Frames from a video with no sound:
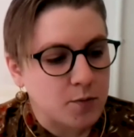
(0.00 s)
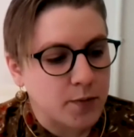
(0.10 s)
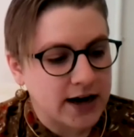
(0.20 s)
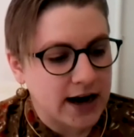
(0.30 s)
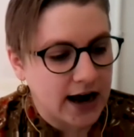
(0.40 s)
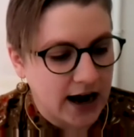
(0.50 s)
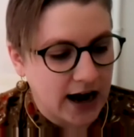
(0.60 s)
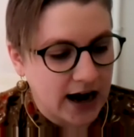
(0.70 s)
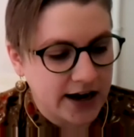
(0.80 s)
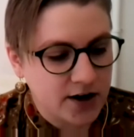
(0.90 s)
but
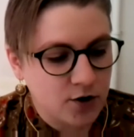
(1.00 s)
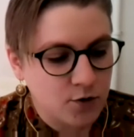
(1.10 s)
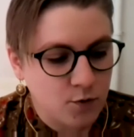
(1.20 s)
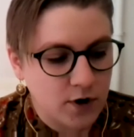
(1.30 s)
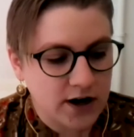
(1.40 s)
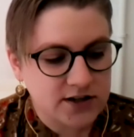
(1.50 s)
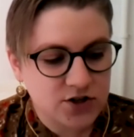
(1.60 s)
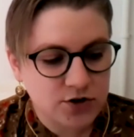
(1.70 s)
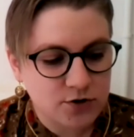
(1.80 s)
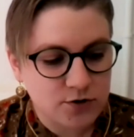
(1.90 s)
I don't want
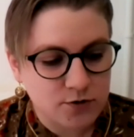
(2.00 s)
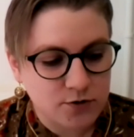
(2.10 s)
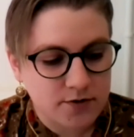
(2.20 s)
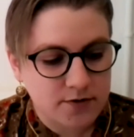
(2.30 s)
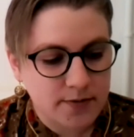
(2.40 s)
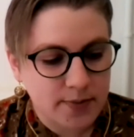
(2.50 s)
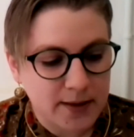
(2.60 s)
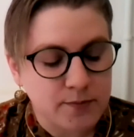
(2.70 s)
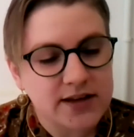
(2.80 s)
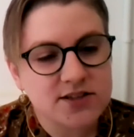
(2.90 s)
to
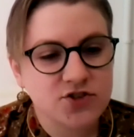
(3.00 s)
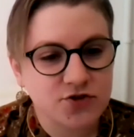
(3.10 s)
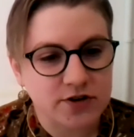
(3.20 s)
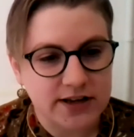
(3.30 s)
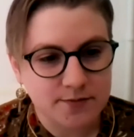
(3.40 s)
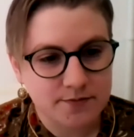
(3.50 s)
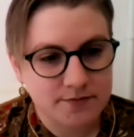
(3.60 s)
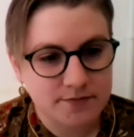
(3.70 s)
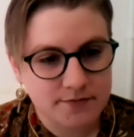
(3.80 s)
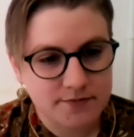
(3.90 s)
midstream,
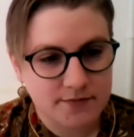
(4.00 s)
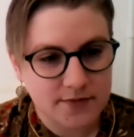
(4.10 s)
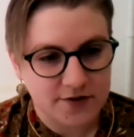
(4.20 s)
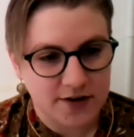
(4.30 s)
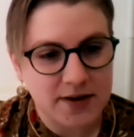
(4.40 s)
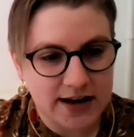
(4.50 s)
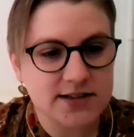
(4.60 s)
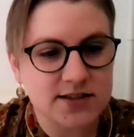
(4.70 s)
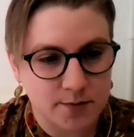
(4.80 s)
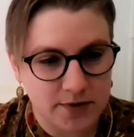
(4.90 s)
if I'm
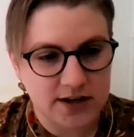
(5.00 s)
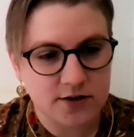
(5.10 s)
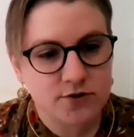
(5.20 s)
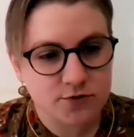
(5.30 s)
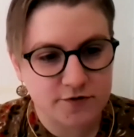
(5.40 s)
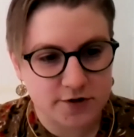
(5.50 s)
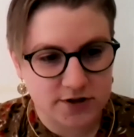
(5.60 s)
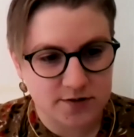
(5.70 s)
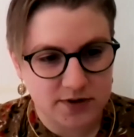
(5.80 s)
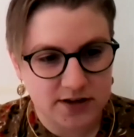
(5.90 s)
getting somebody who's
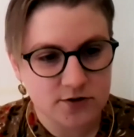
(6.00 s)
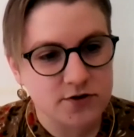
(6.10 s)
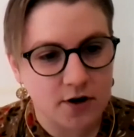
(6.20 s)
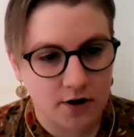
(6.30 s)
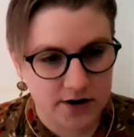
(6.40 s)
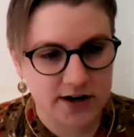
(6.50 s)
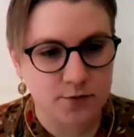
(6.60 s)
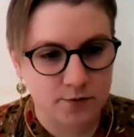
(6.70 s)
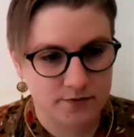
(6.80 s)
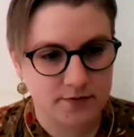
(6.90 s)
referred to me, who's
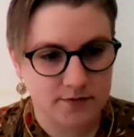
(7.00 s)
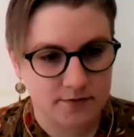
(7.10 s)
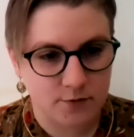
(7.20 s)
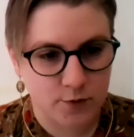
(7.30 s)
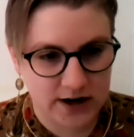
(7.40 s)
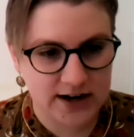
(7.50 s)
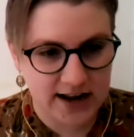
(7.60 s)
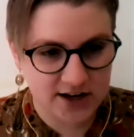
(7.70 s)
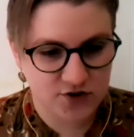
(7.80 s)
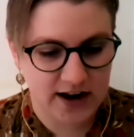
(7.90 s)
already written
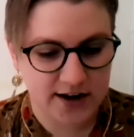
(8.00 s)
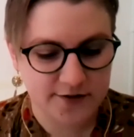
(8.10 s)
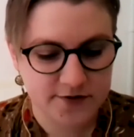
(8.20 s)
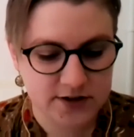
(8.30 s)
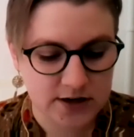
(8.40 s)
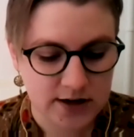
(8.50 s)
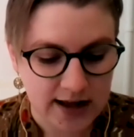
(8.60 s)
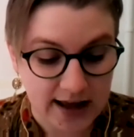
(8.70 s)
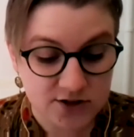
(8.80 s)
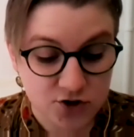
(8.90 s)
a draft,
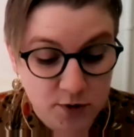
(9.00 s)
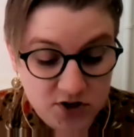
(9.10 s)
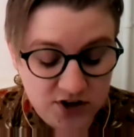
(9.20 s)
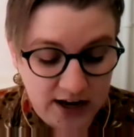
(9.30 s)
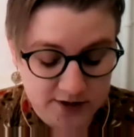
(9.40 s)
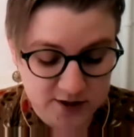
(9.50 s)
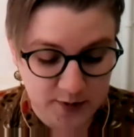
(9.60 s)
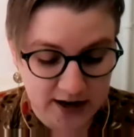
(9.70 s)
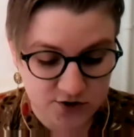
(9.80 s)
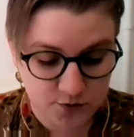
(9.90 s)
and so much time has
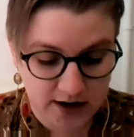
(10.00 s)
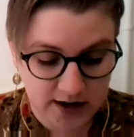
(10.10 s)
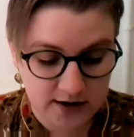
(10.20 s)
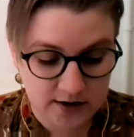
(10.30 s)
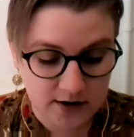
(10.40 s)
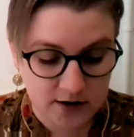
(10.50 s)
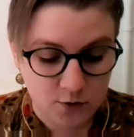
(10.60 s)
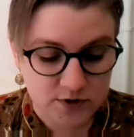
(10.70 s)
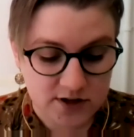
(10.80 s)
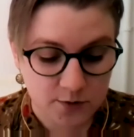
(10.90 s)
passed, right?
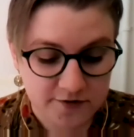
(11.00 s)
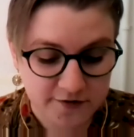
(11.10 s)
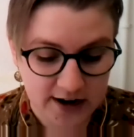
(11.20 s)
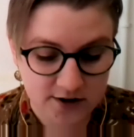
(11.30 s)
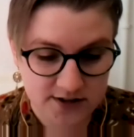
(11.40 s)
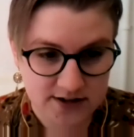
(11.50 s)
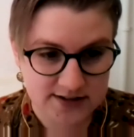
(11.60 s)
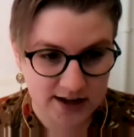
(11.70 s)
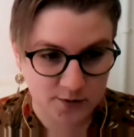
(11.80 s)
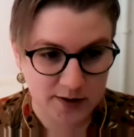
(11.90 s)
When someone files an
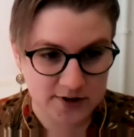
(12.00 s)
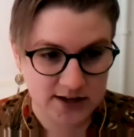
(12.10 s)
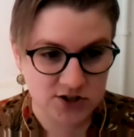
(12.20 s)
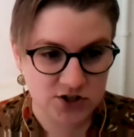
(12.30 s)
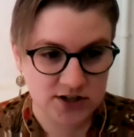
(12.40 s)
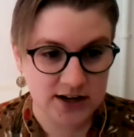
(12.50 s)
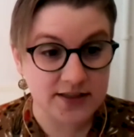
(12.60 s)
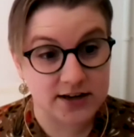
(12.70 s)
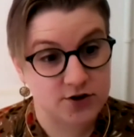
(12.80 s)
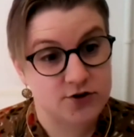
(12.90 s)
asylum application and
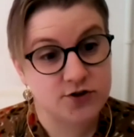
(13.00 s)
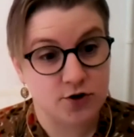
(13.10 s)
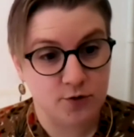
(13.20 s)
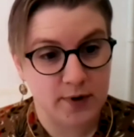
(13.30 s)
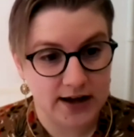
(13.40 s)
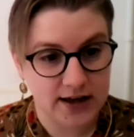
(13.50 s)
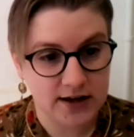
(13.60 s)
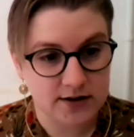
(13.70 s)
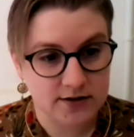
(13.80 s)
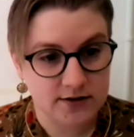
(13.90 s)
then years go by,
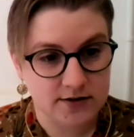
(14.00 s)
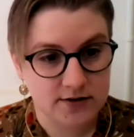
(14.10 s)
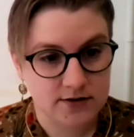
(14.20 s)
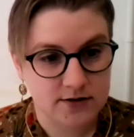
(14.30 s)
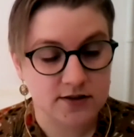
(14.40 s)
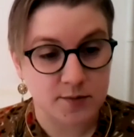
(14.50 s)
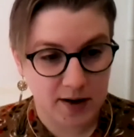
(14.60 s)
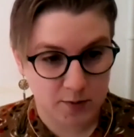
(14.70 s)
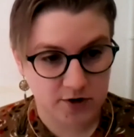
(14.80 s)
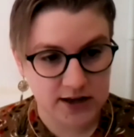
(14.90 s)
the
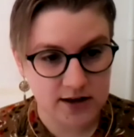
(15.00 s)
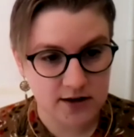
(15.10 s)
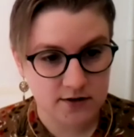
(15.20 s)
memory